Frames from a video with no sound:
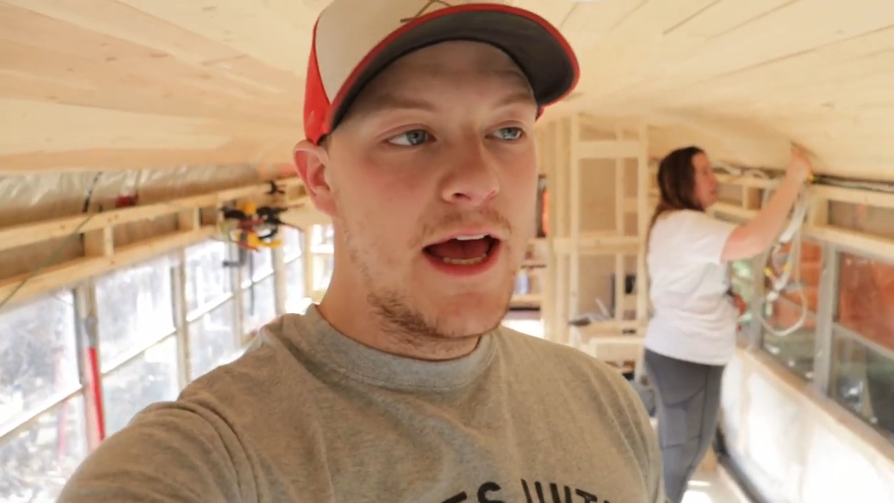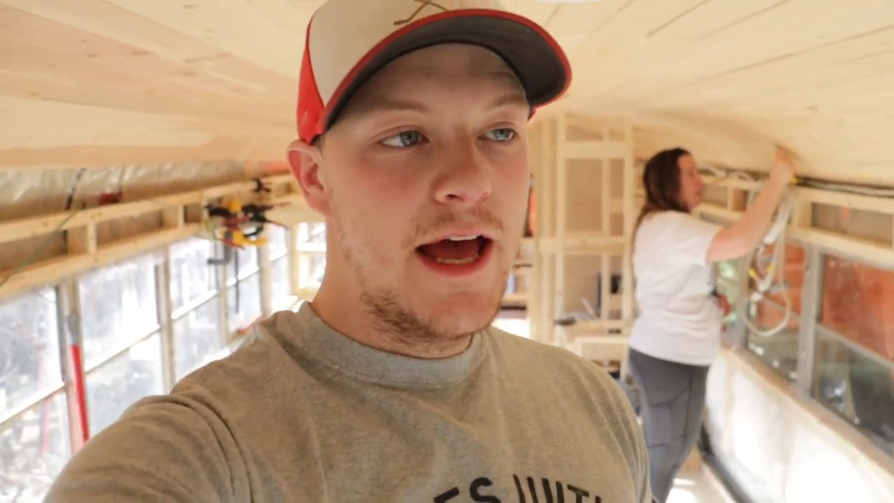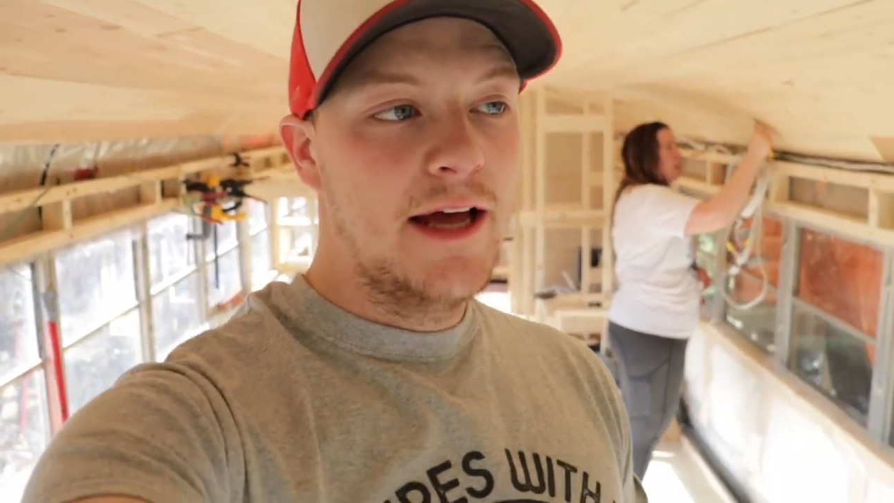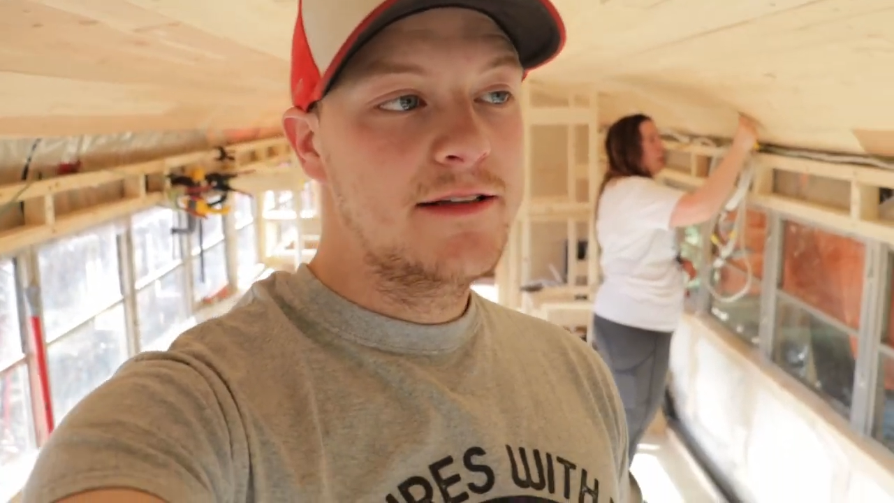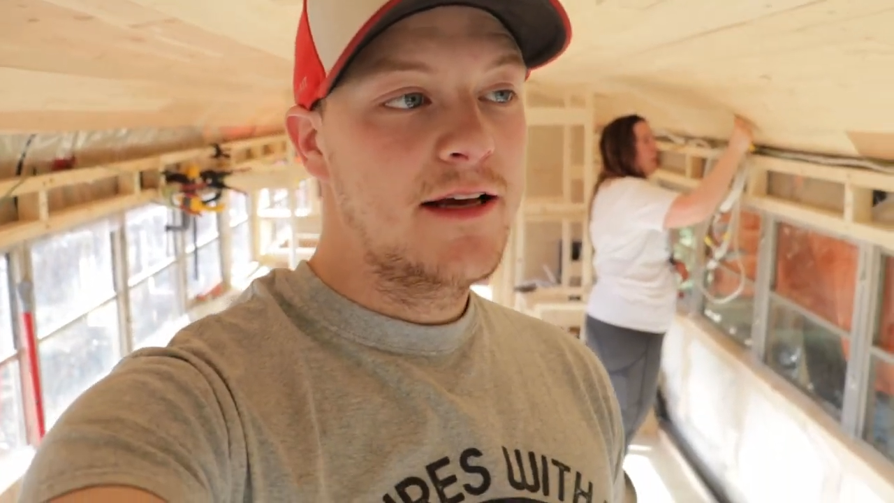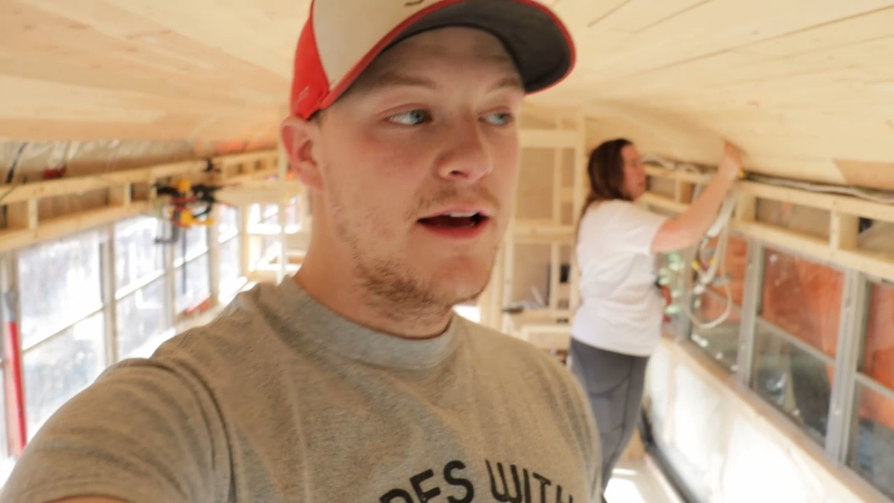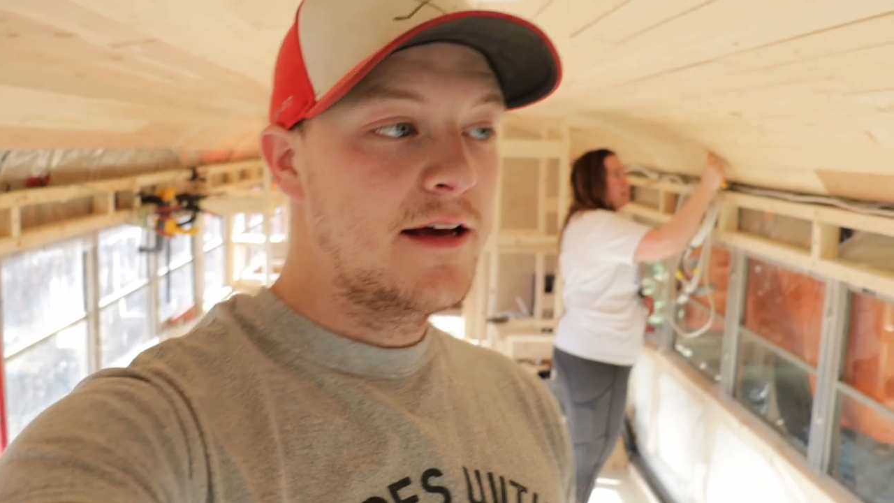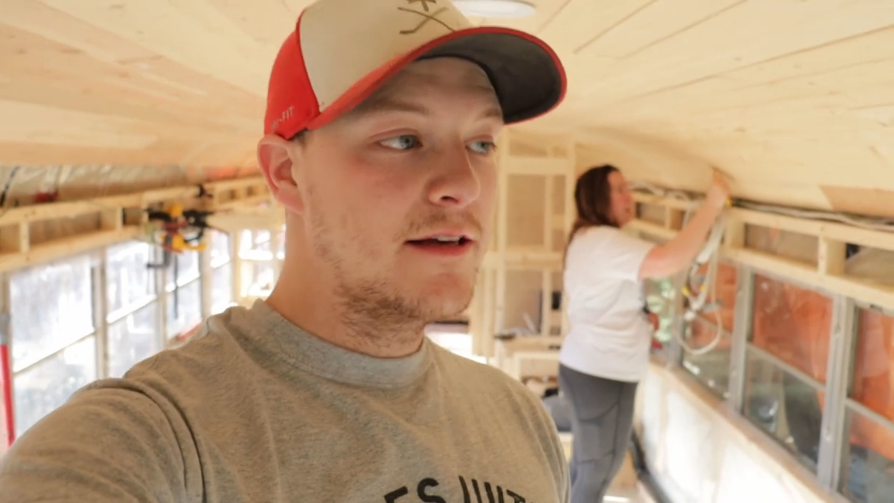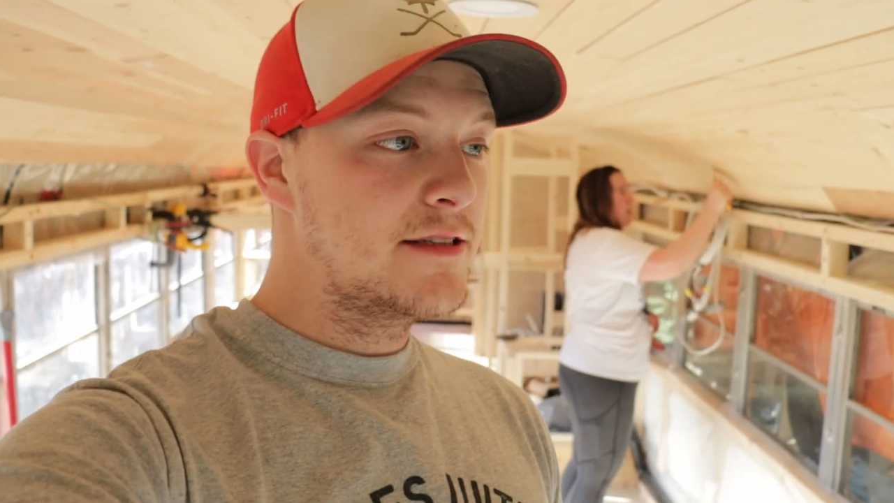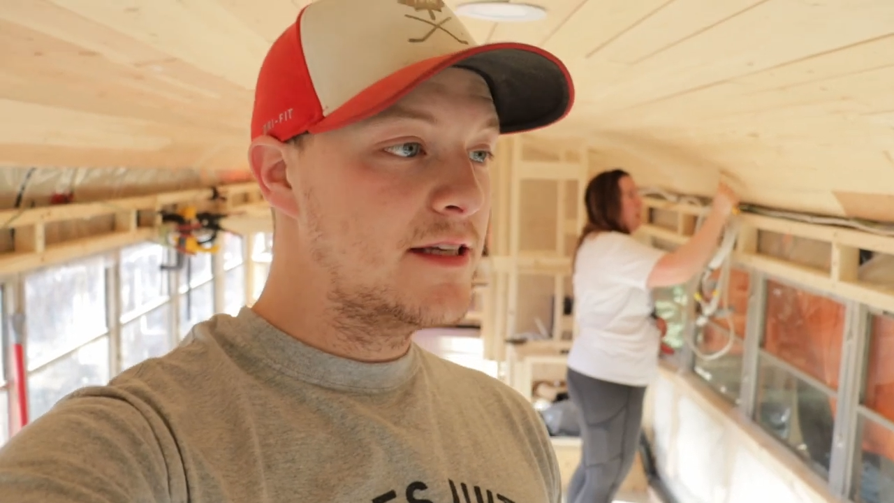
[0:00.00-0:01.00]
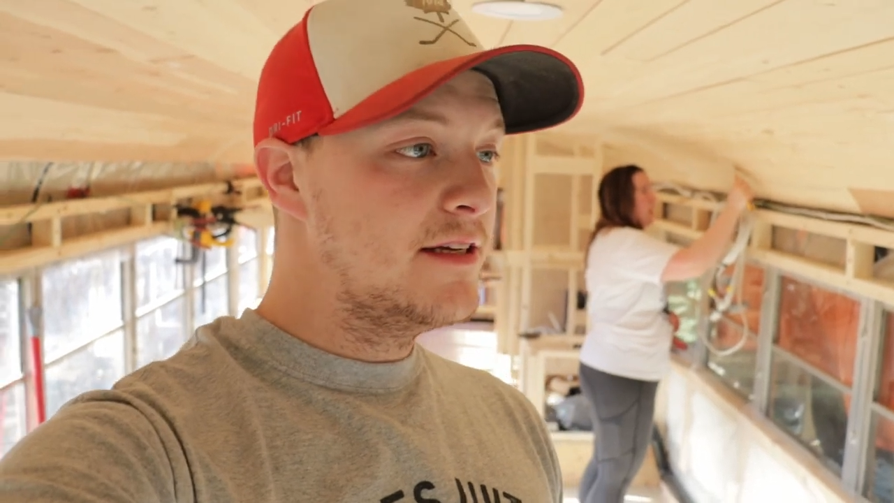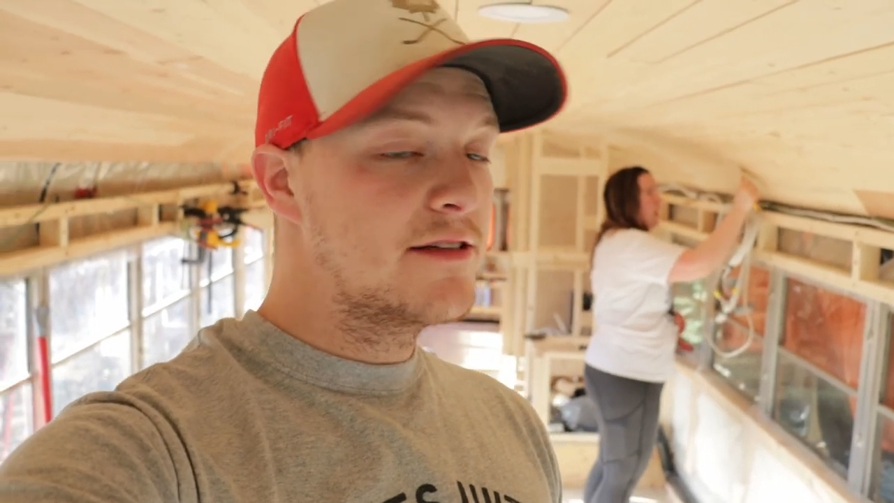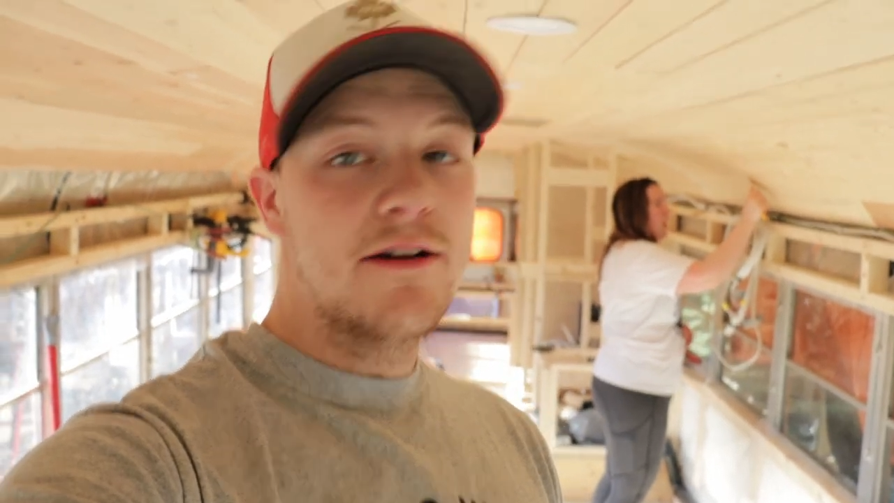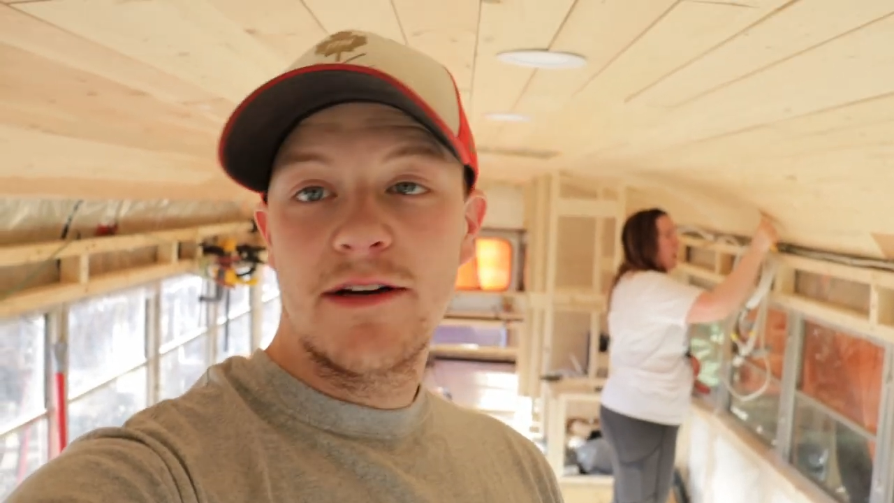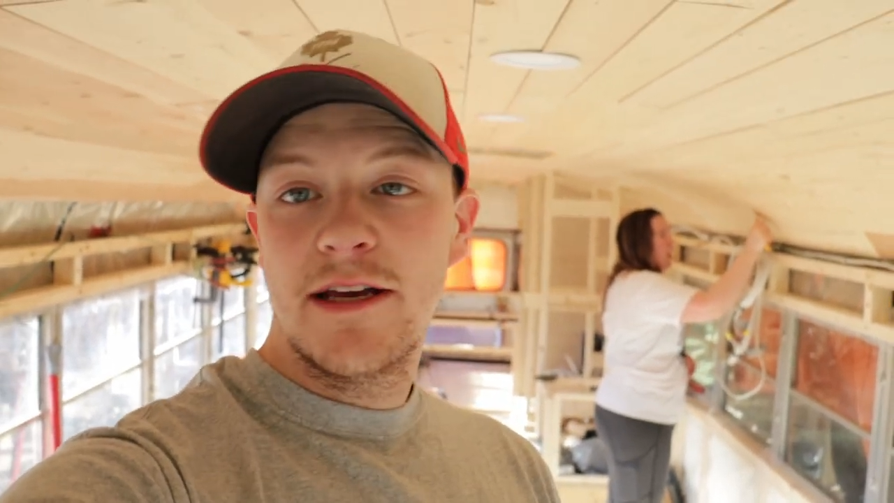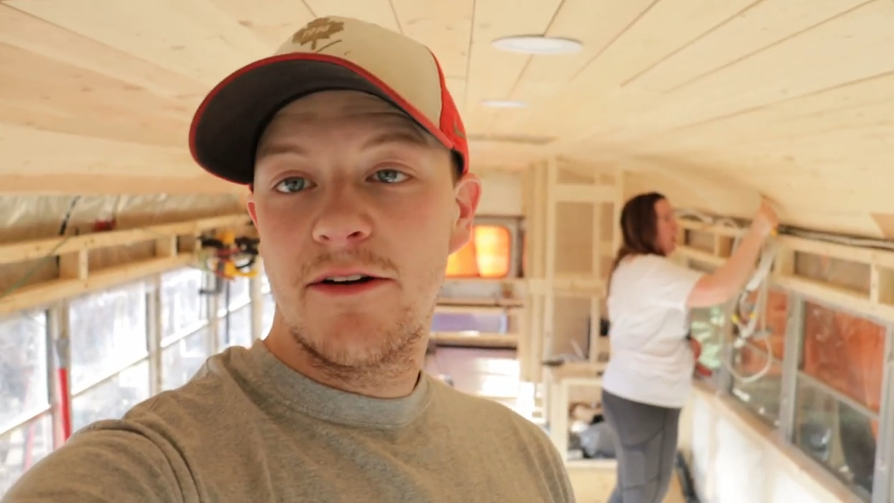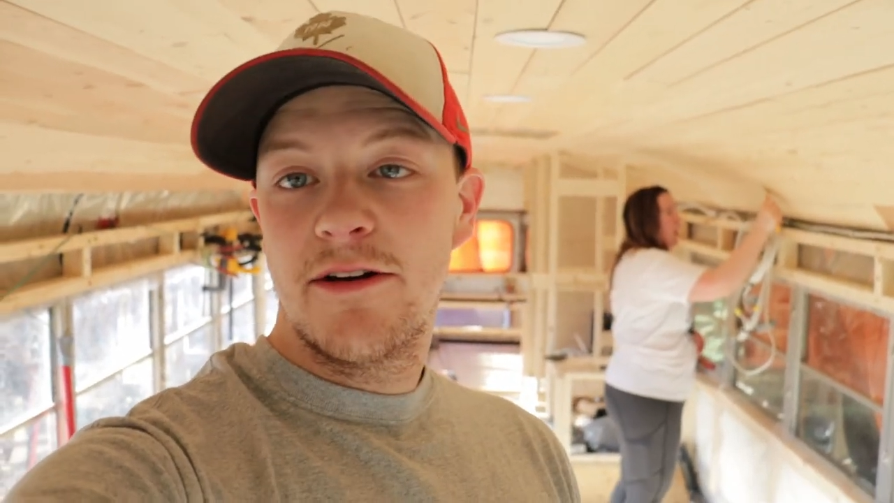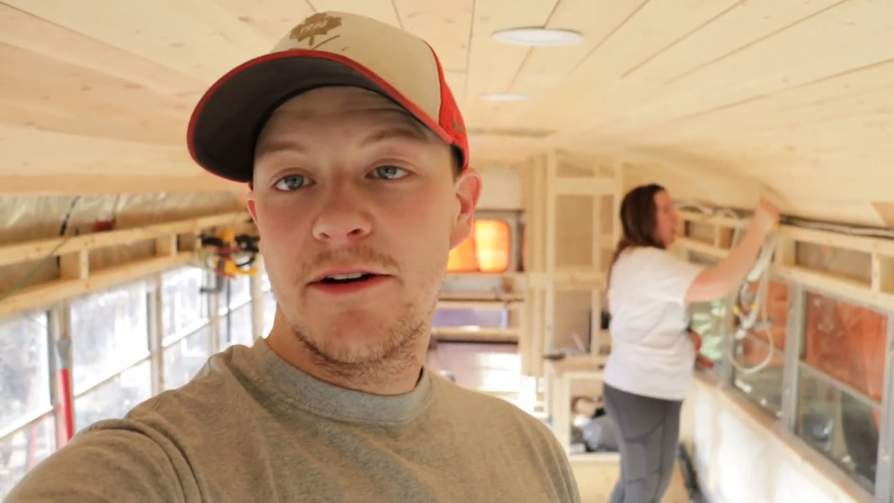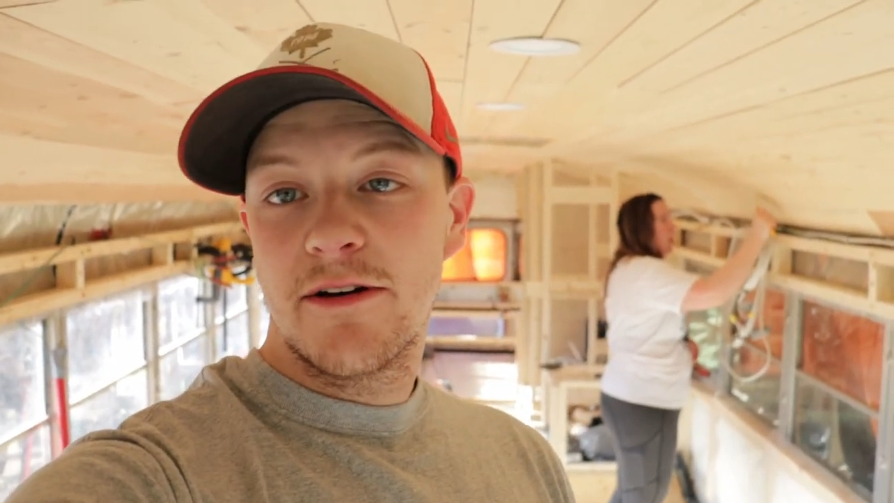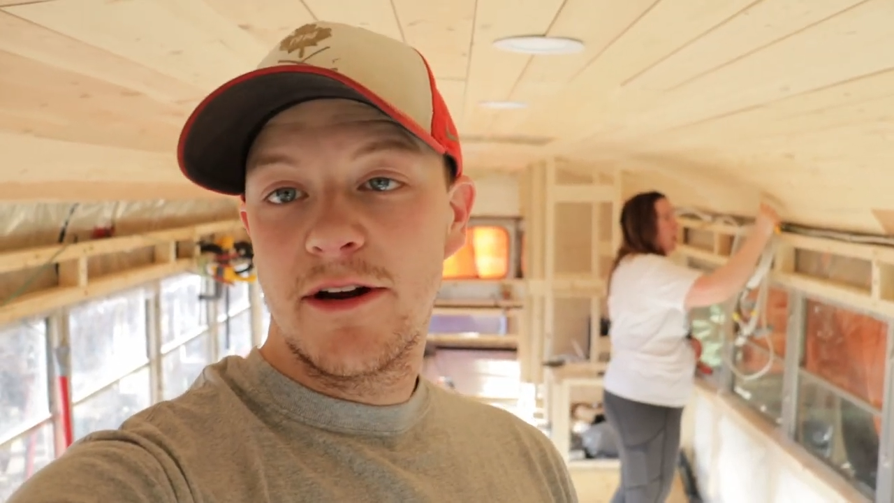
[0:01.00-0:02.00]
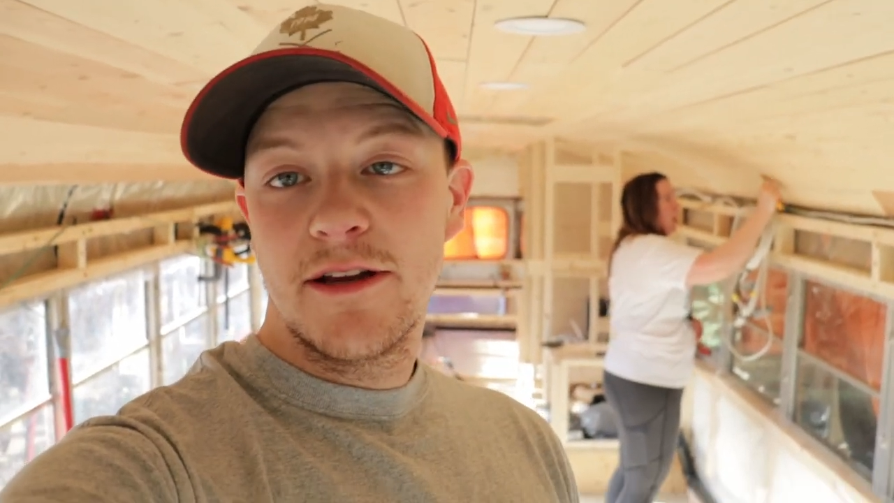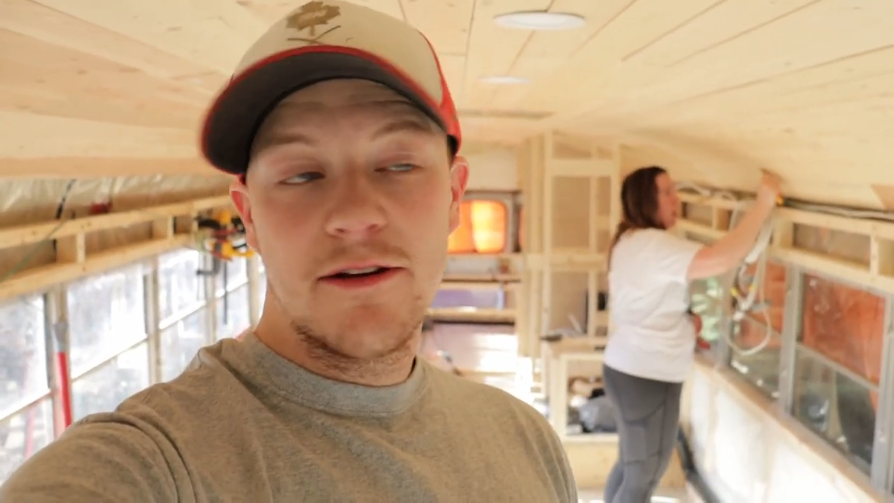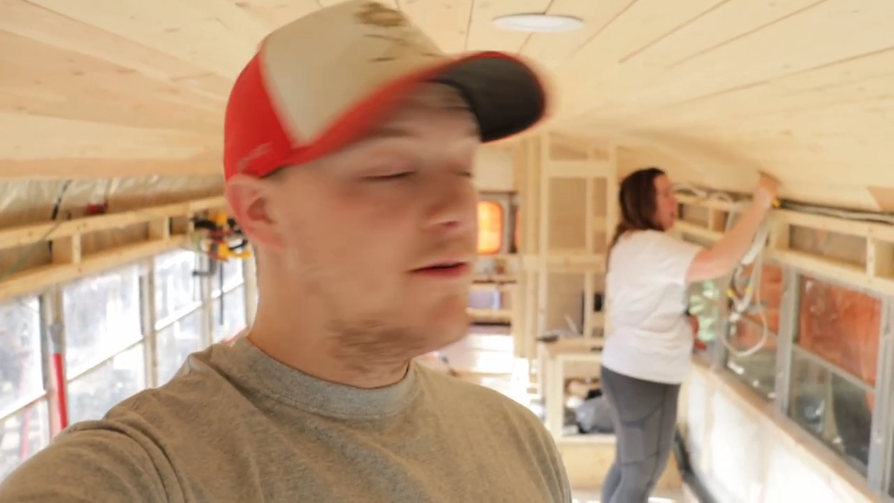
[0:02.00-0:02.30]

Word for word: and uh, Sydney's already out here cranking